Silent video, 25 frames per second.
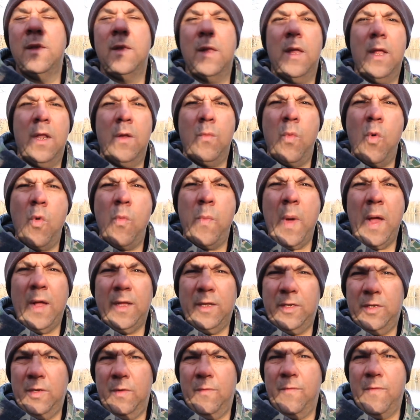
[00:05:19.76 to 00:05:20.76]
and the water
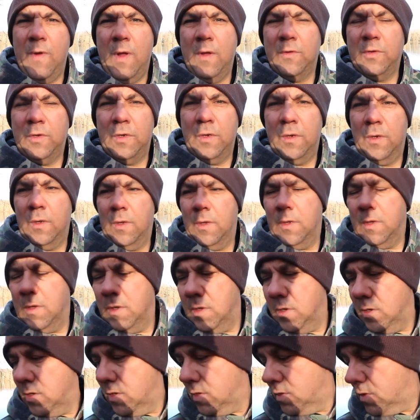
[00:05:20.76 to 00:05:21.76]
bucket's still frozen.
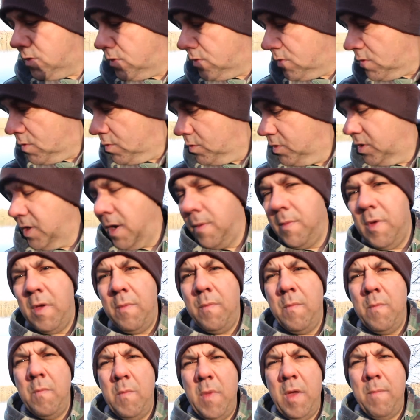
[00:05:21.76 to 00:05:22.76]
Also me
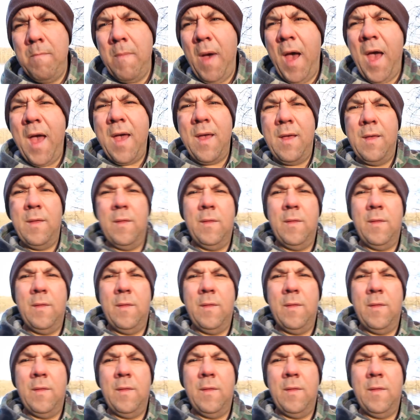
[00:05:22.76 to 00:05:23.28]
mat.